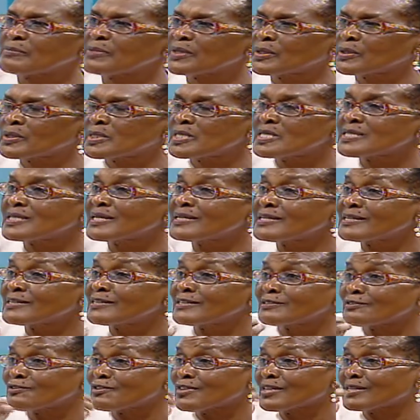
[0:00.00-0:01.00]
because this is an
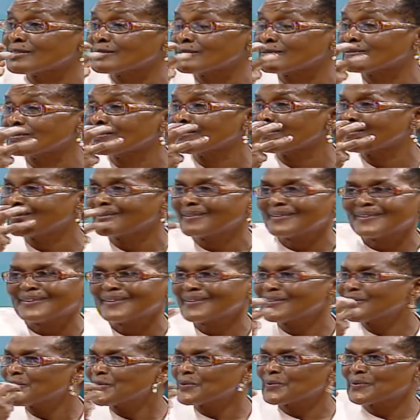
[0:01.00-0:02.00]
industry that,
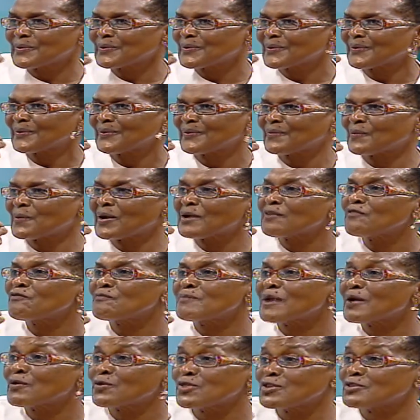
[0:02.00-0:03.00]
you know, word of
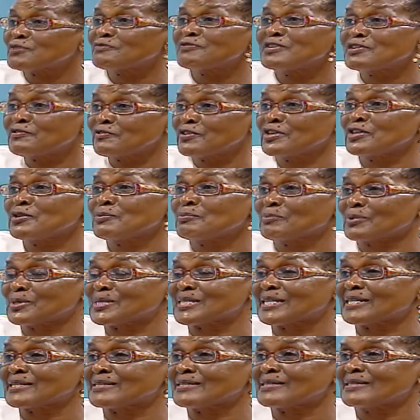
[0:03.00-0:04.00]
mouth is very, very
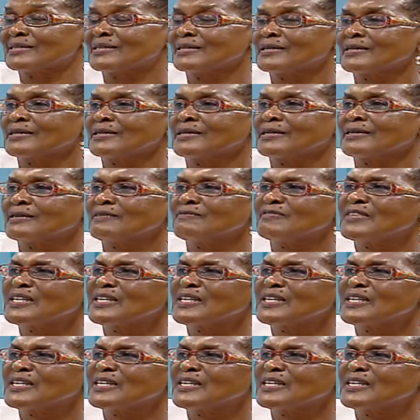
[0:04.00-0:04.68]
important. If